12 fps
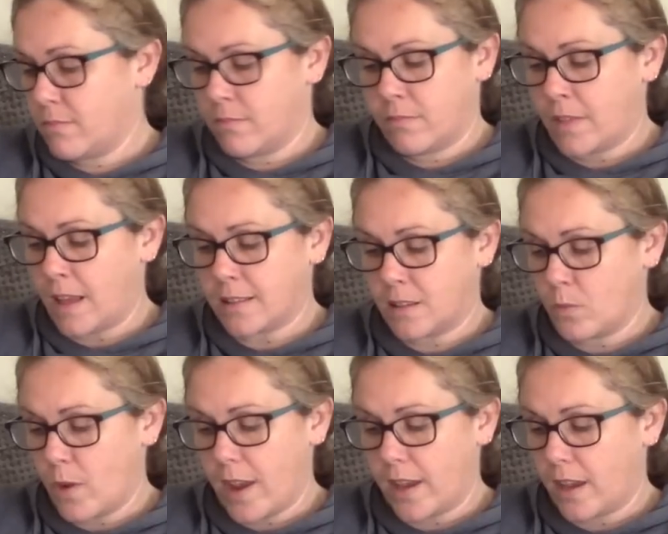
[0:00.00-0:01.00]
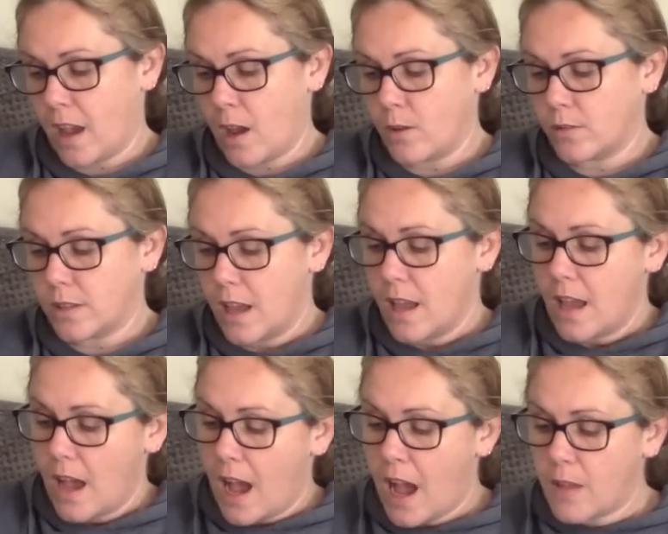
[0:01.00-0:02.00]
that's the way it goes.
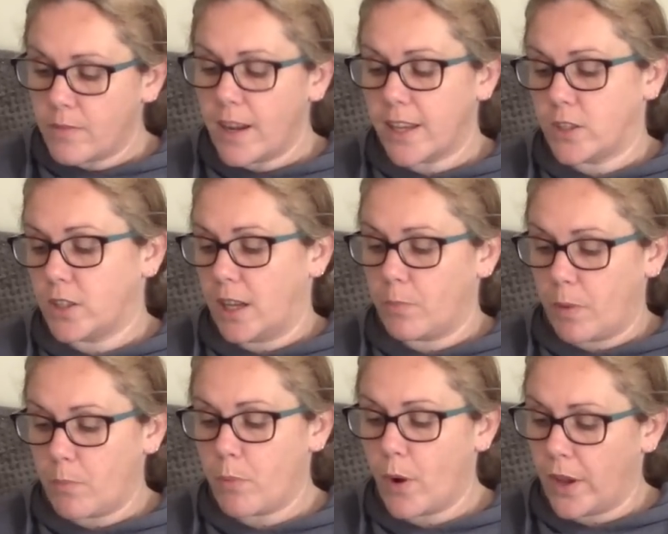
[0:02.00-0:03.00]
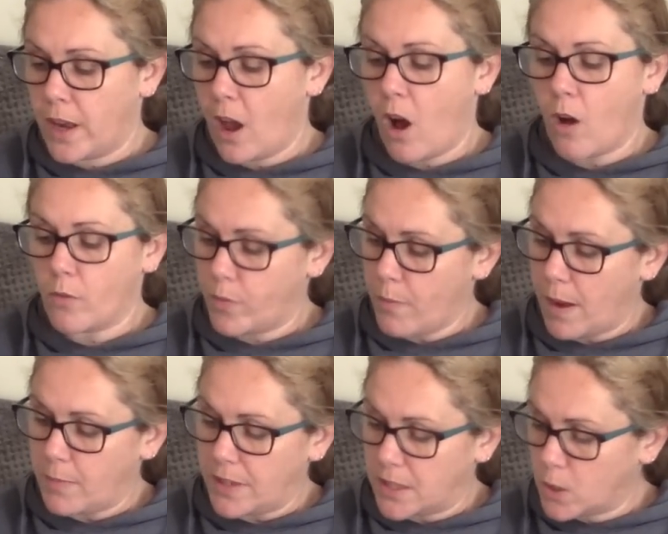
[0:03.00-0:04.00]
I've literally been putting it on for
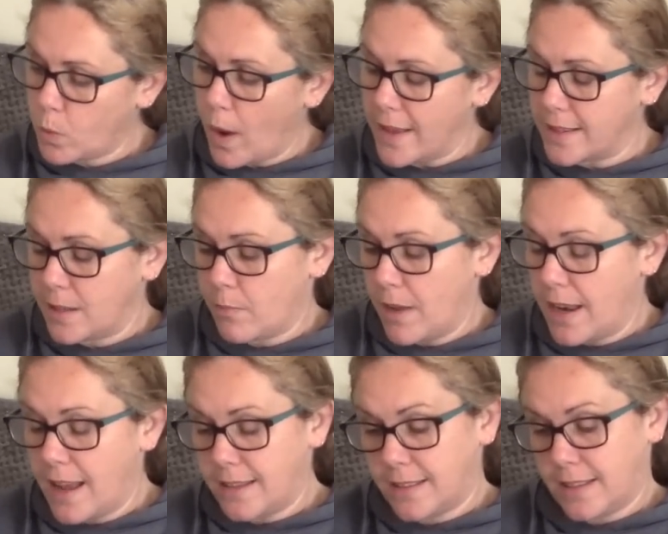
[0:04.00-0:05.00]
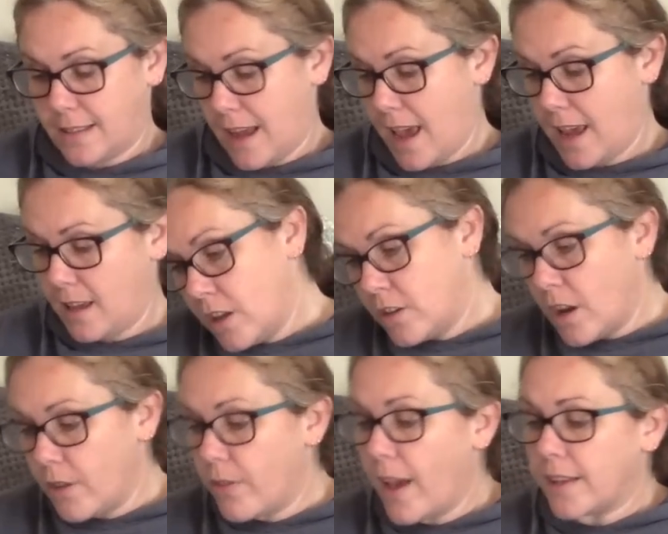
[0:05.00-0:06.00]
maybe 20 minutes a day.
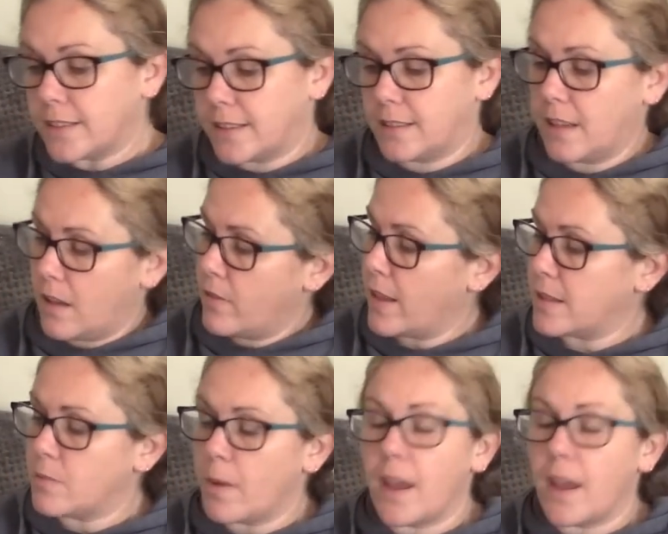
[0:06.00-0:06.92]
No, that's my